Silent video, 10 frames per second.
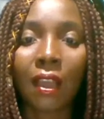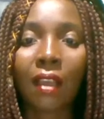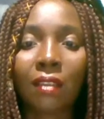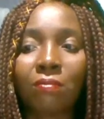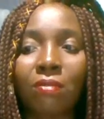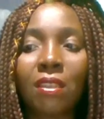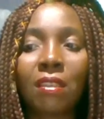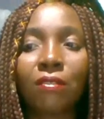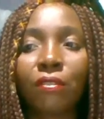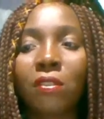and being
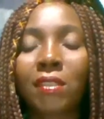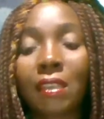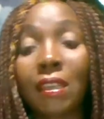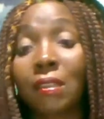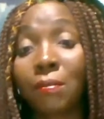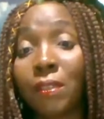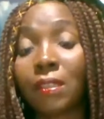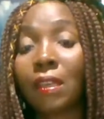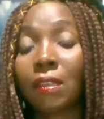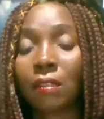the first year in a
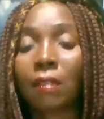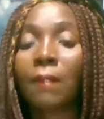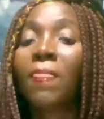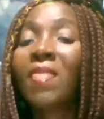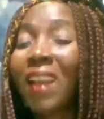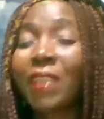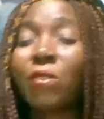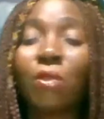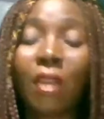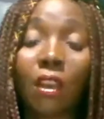business, I
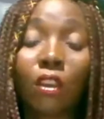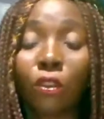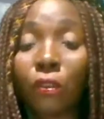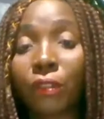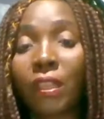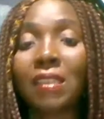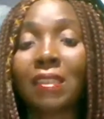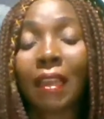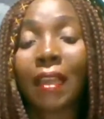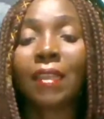know a lot of
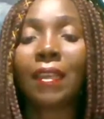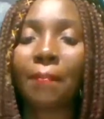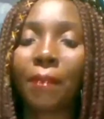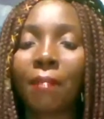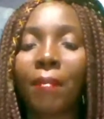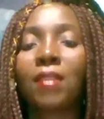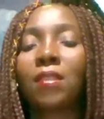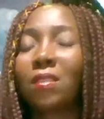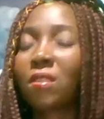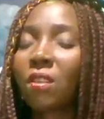things, learning,
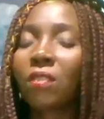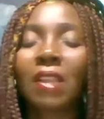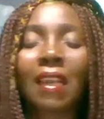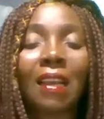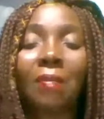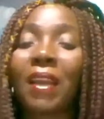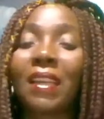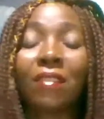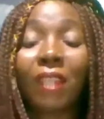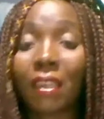implementing, stuff like that, but I
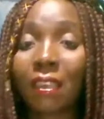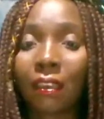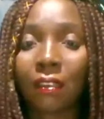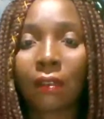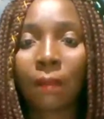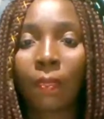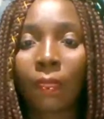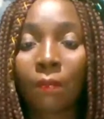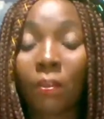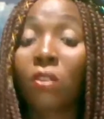never cared
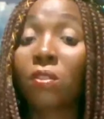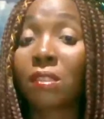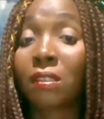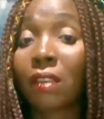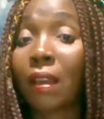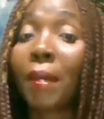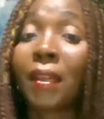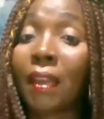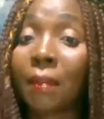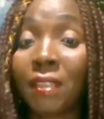because I'm
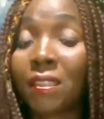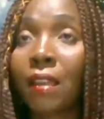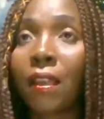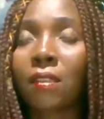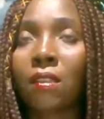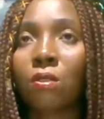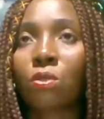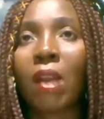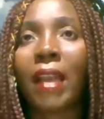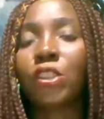a 10xer.
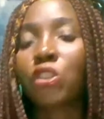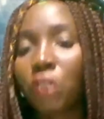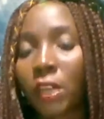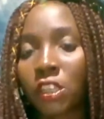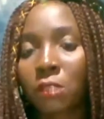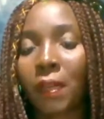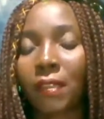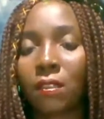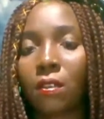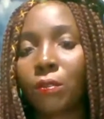So I stretched
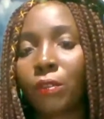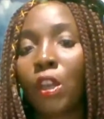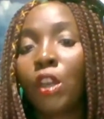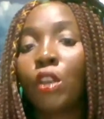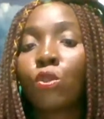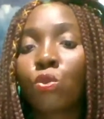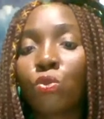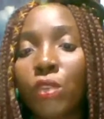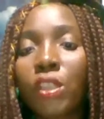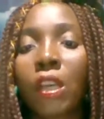myself
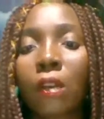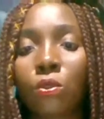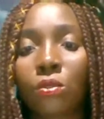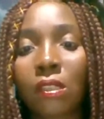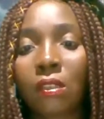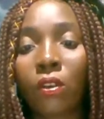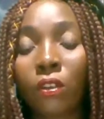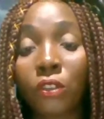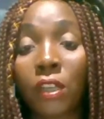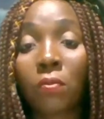to reach out to
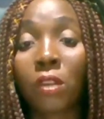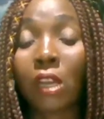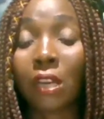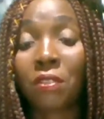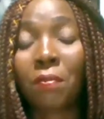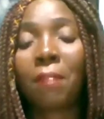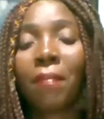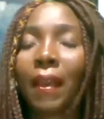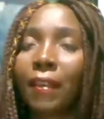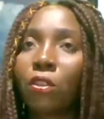100 million.
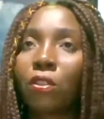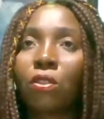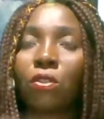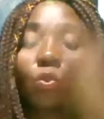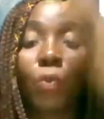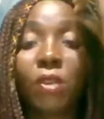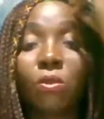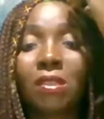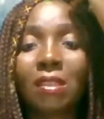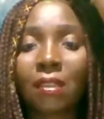Remember, I taught us, when
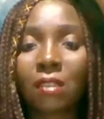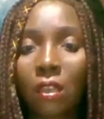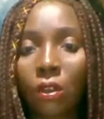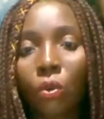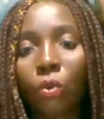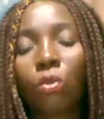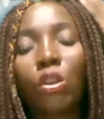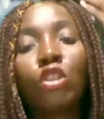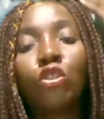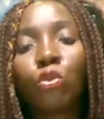you set a goal,
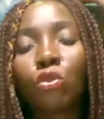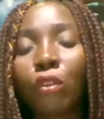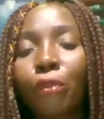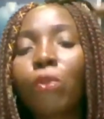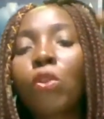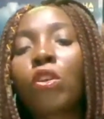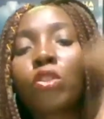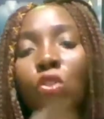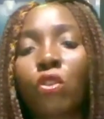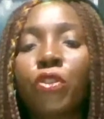do not
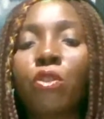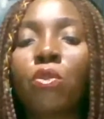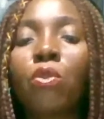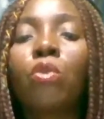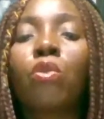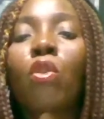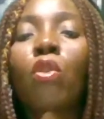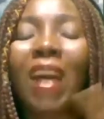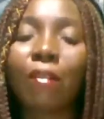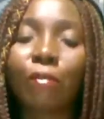focus on your goal.
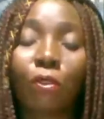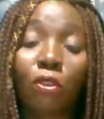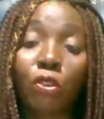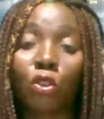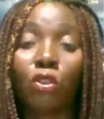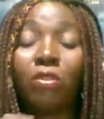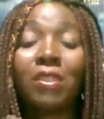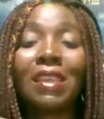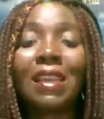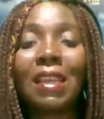Go and focus on
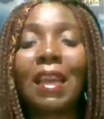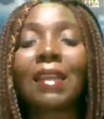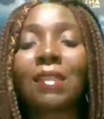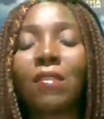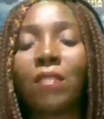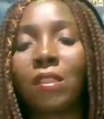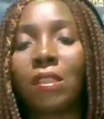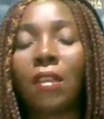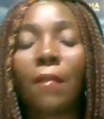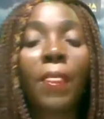your daily
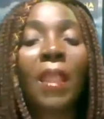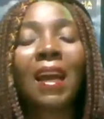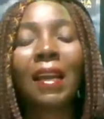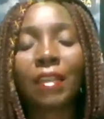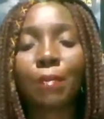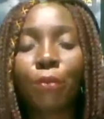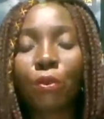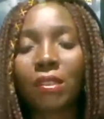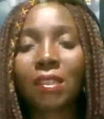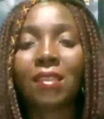activity and the
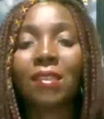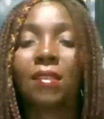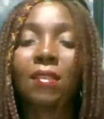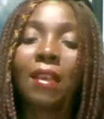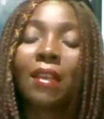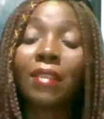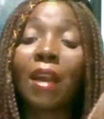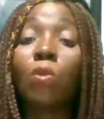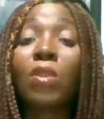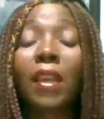processes
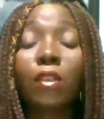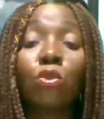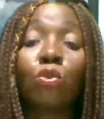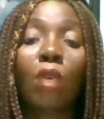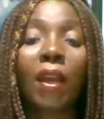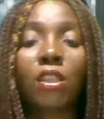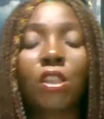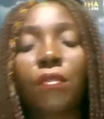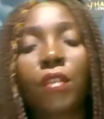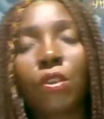that will get you to
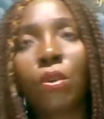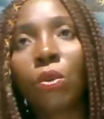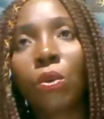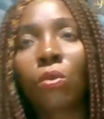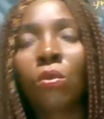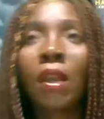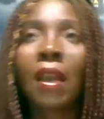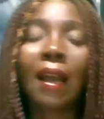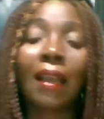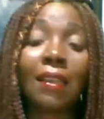achieving your goal.
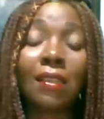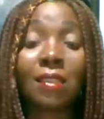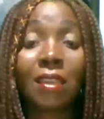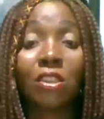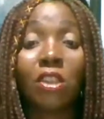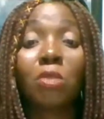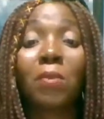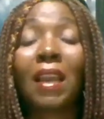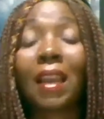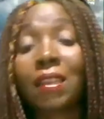And ladies and
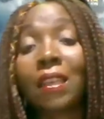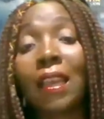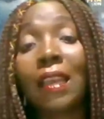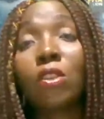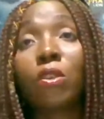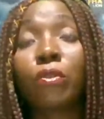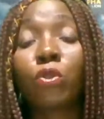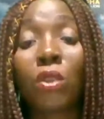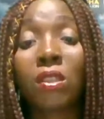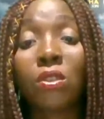gentlemen, at the end
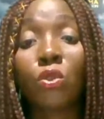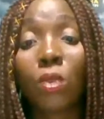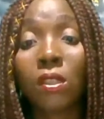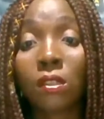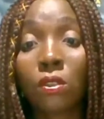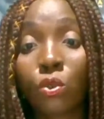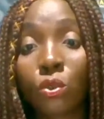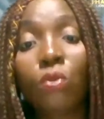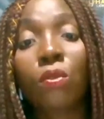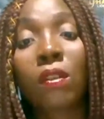of
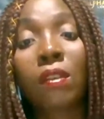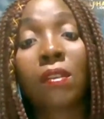2022,